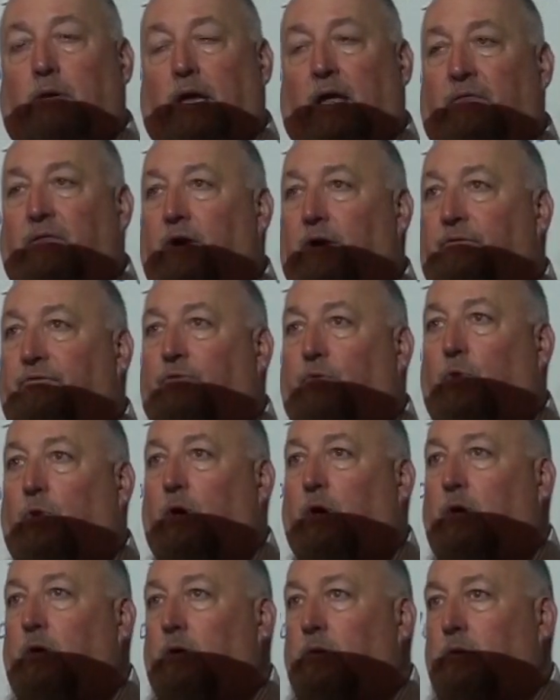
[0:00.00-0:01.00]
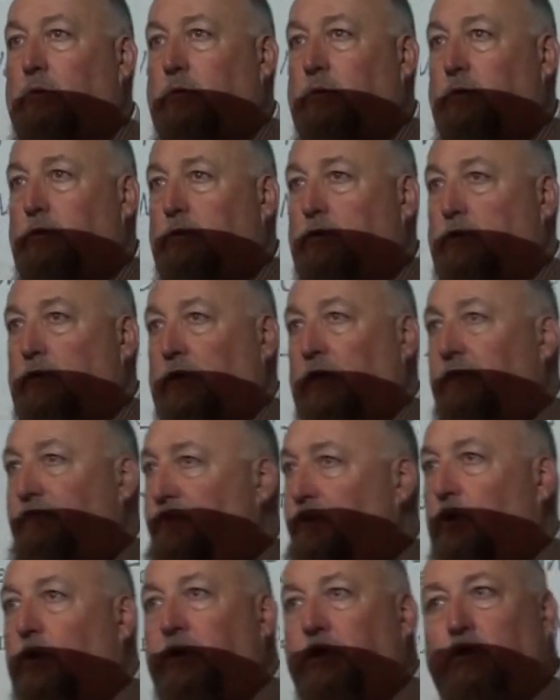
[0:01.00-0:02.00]
and therefore
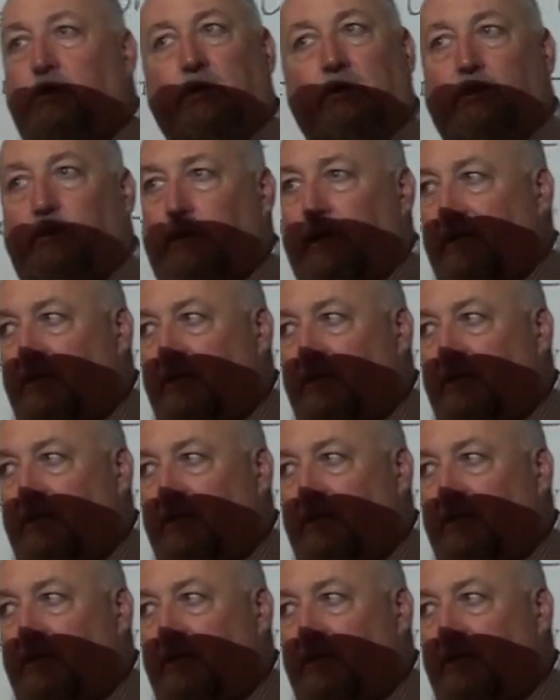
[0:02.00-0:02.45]
even though you didn't